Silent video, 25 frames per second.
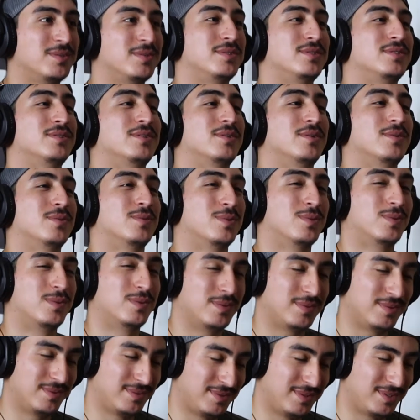
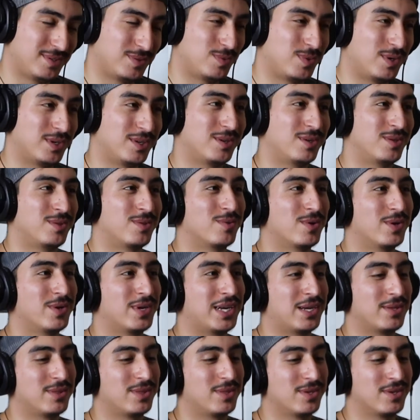so just wanted to throw it
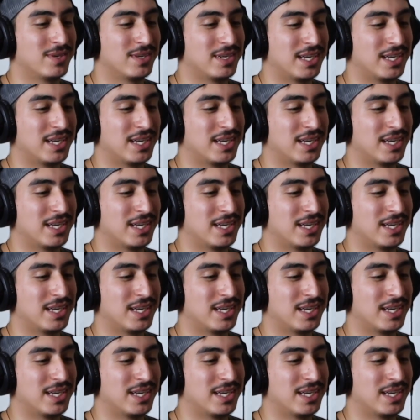out there